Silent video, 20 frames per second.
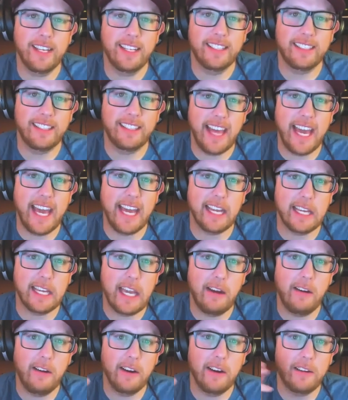it's that
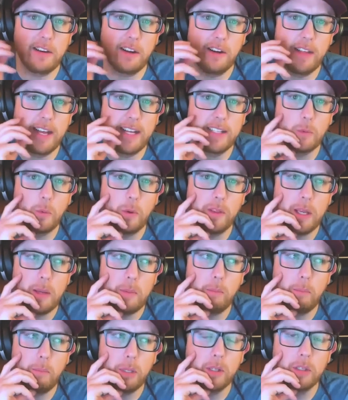character. That's what they
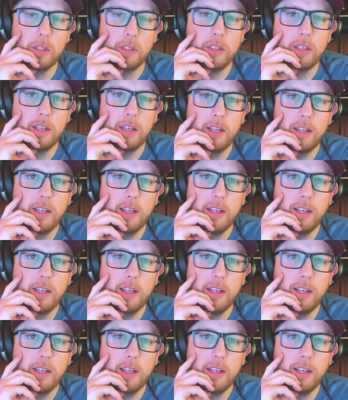built